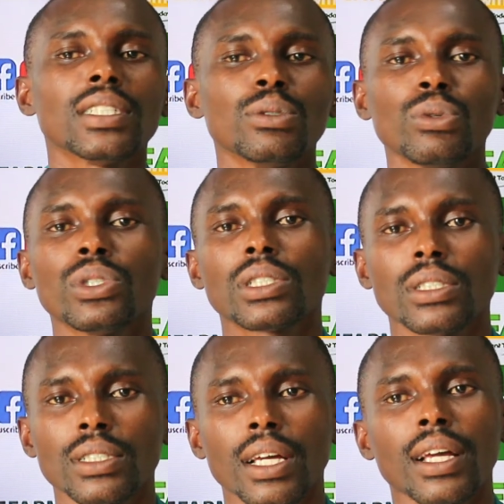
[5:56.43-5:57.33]

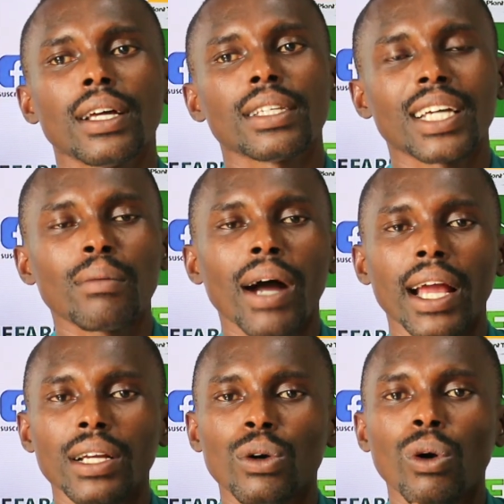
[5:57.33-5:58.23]
erosion,
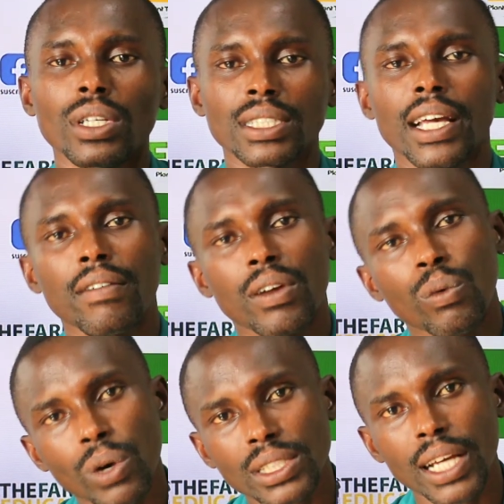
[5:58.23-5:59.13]
thereby conserving
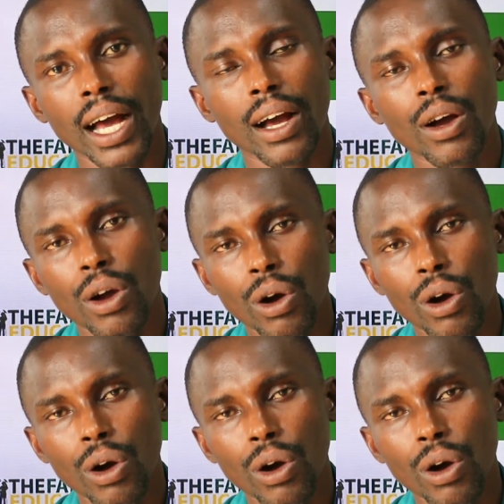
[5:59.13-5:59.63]
water